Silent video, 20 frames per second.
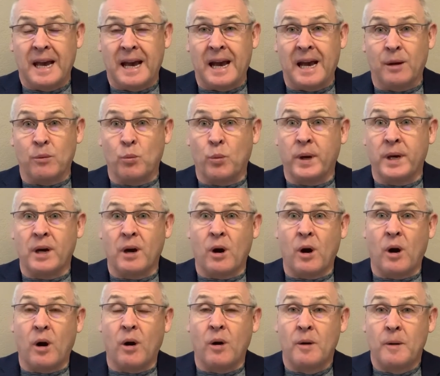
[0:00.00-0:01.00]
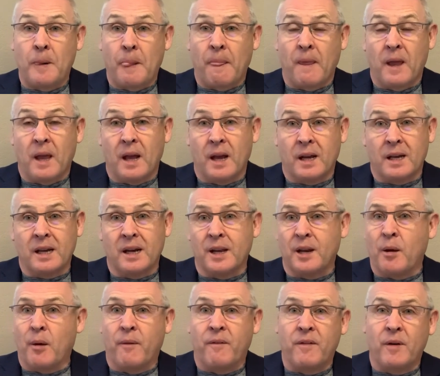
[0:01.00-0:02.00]
and we are kind
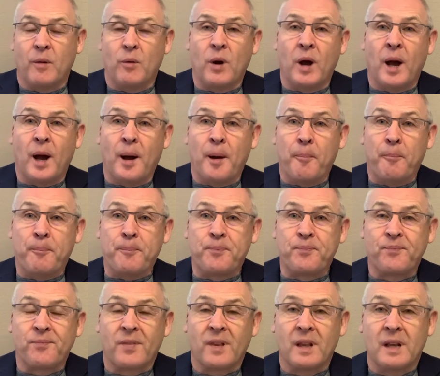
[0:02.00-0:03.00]
of um,